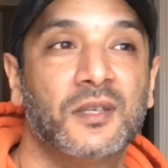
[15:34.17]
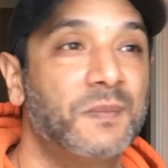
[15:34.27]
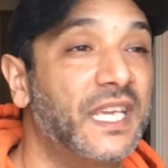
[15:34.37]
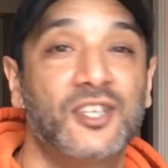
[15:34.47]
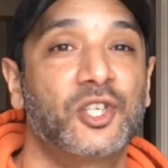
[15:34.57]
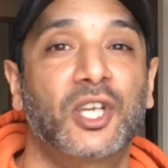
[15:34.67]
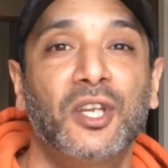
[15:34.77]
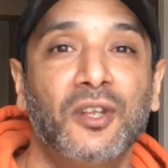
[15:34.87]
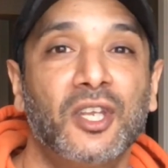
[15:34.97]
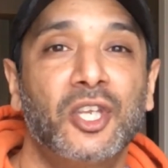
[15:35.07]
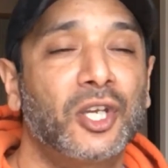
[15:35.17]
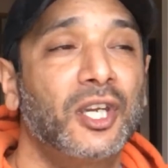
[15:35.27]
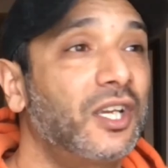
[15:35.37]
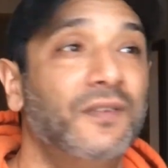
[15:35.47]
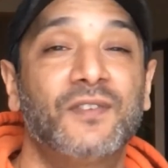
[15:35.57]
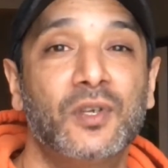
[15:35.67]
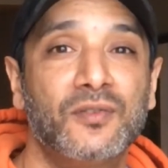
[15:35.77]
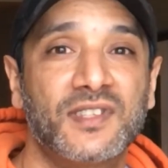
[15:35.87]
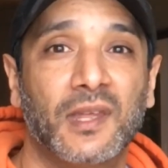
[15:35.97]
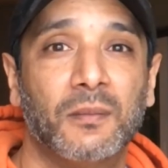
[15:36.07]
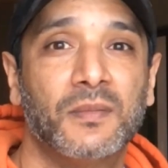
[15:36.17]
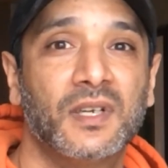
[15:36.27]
because you're gonna confuse them.